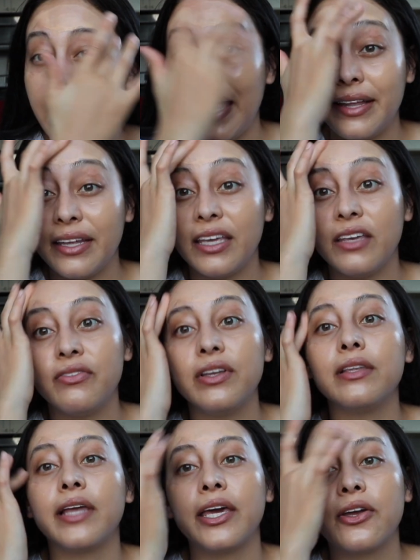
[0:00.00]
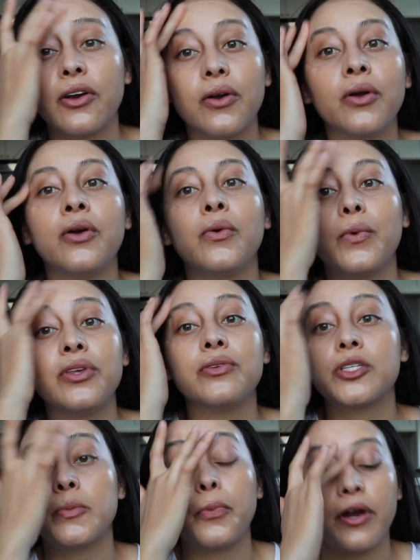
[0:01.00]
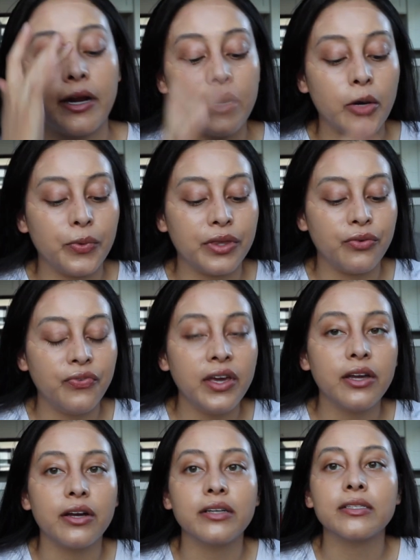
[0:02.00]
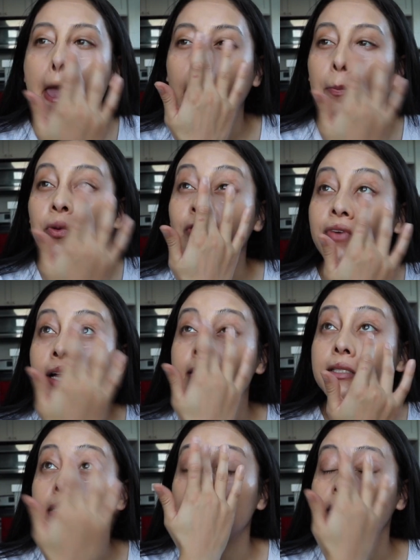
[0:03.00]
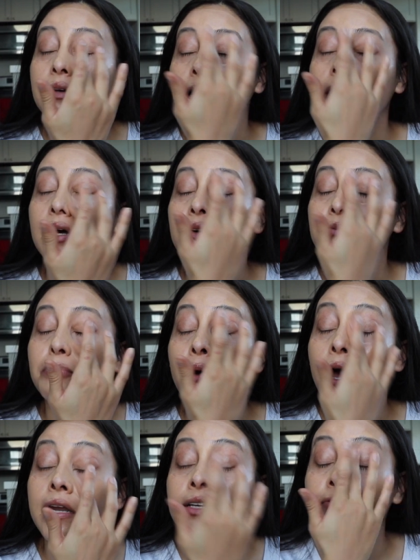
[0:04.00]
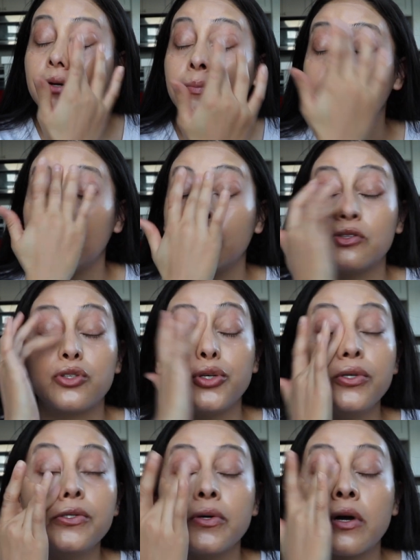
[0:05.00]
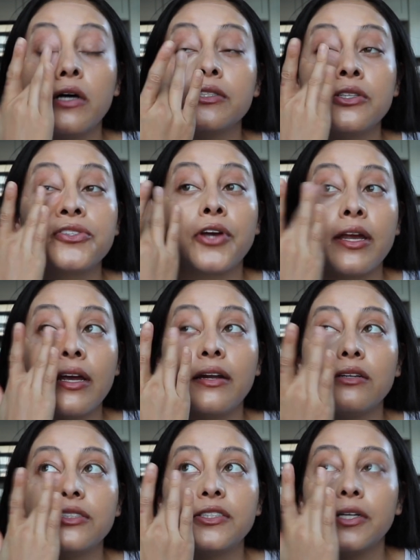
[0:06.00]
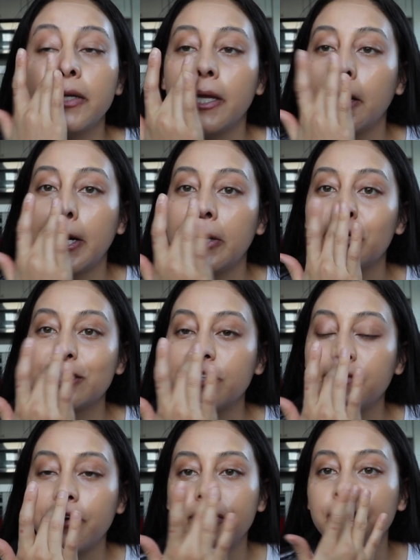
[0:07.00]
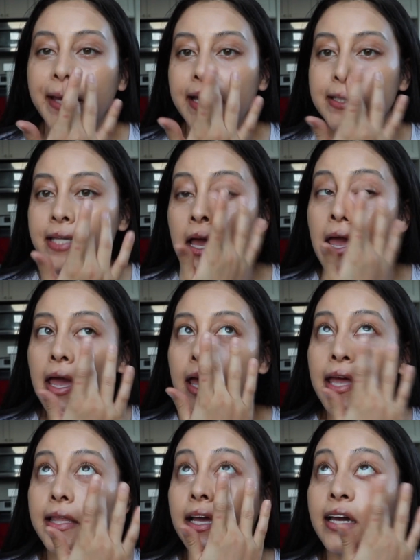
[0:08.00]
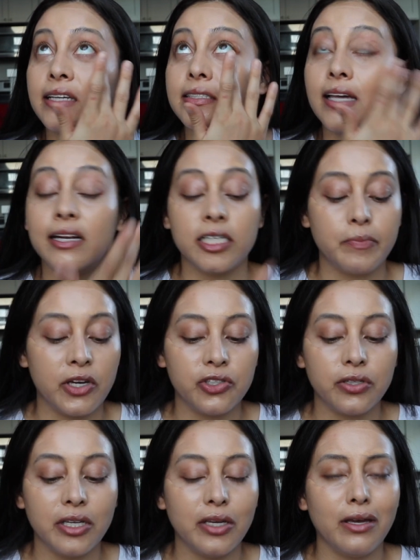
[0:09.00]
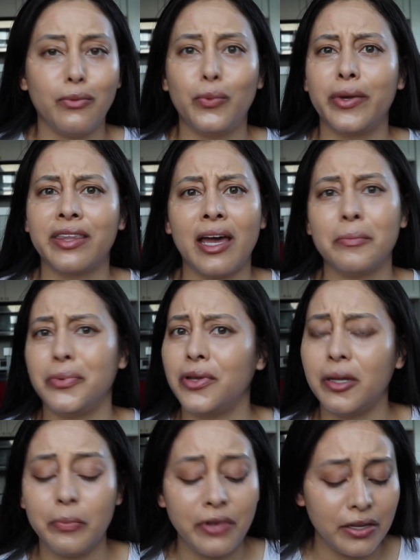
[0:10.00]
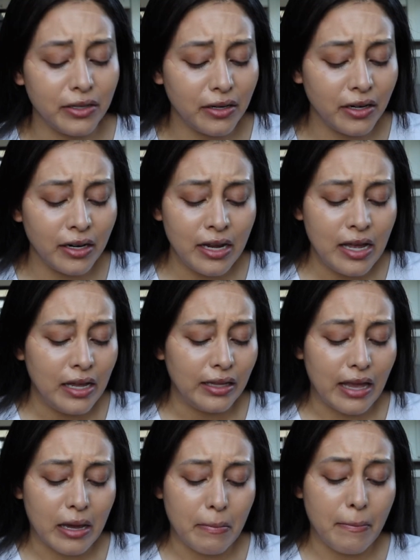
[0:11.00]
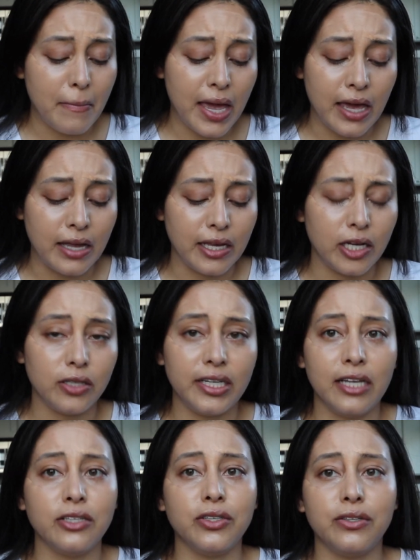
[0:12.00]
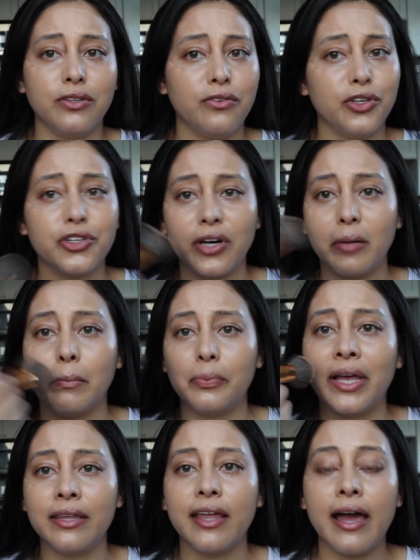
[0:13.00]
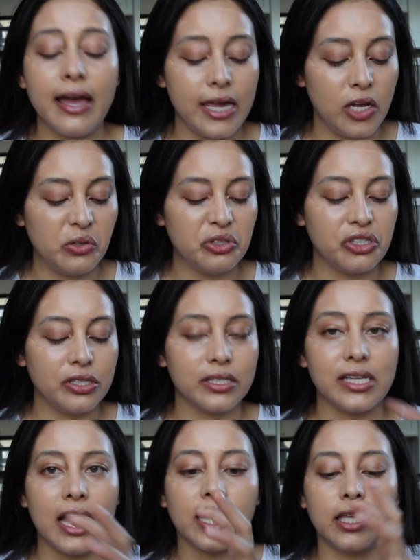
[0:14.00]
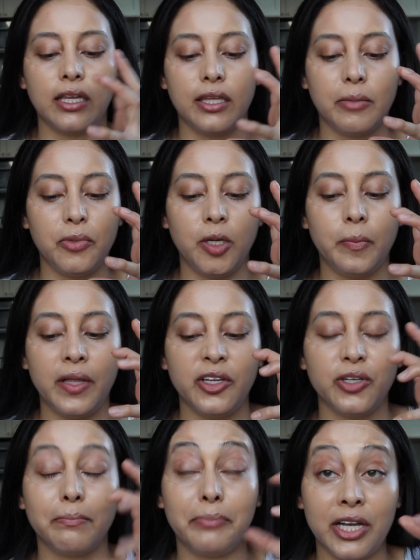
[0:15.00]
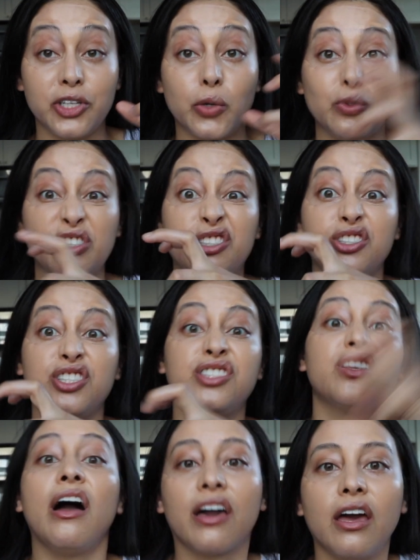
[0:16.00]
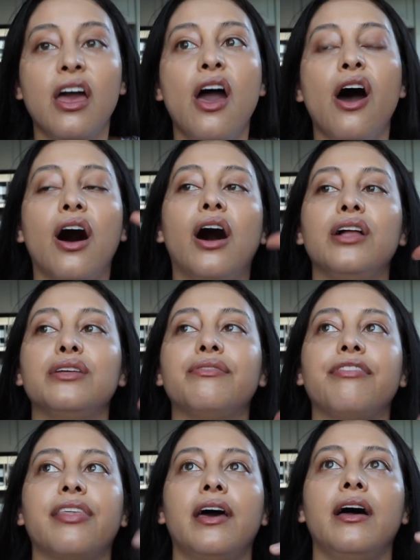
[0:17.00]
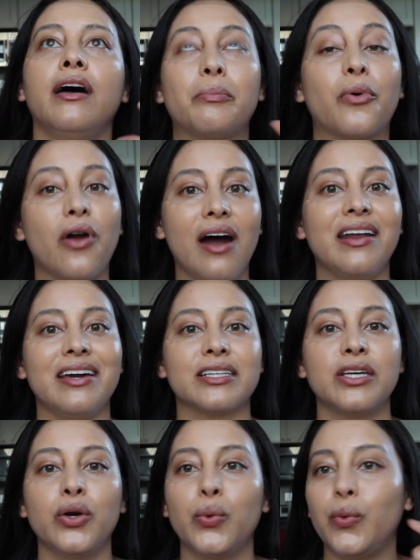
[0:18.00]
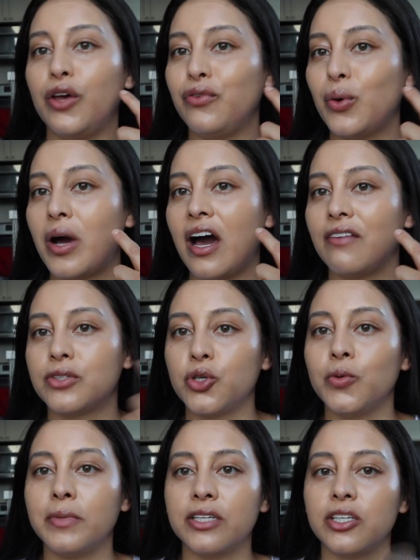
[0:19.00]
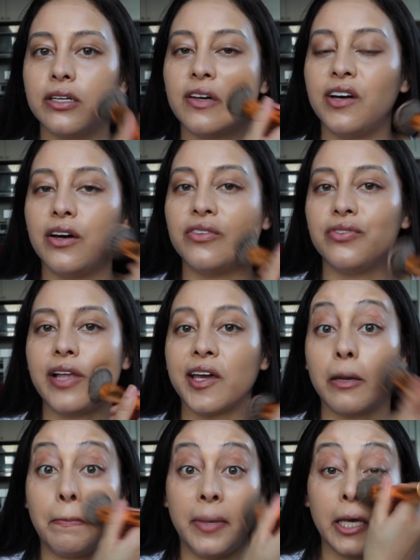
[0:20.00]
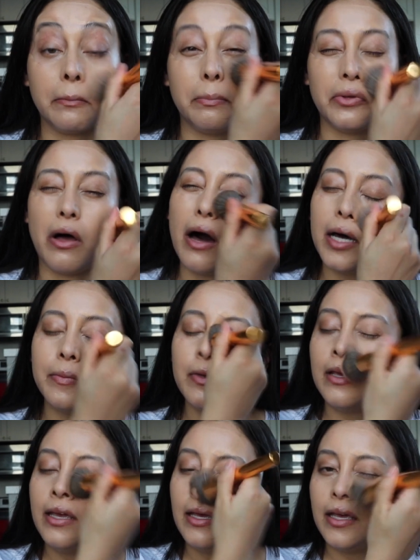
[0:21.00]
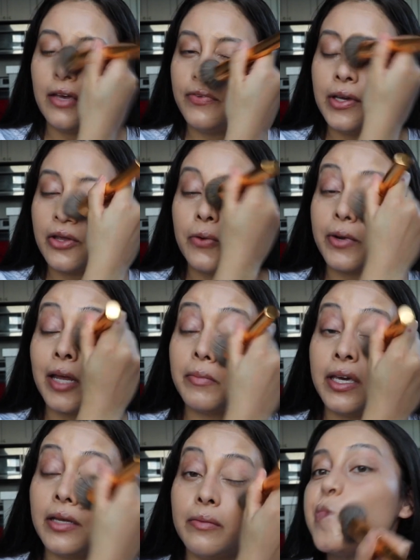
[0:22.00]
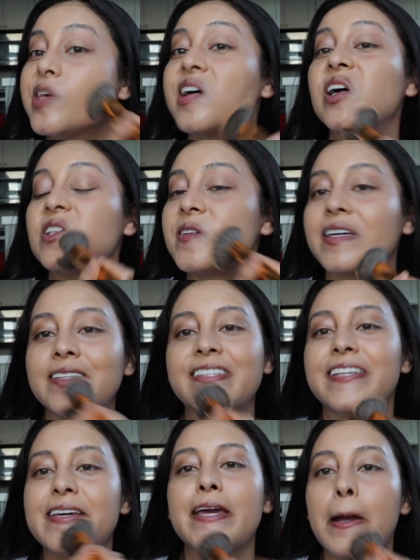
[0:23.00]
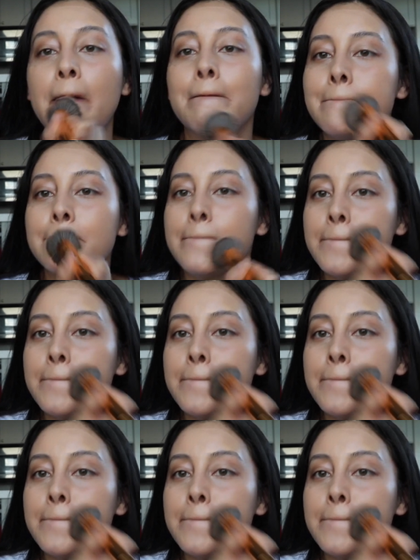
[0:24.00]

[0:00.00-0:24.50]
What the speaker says: an even layer. When you spread it out with the fingers, it prevents product from being too concentrated on certain areas of your face. And like I said, especially with that beauty blender, like man, if you try to blend that, it'll just like, the beauty blender will suck all of the product if you have too much of like a big blob, if you know what I mean. Yeah, as you can see here,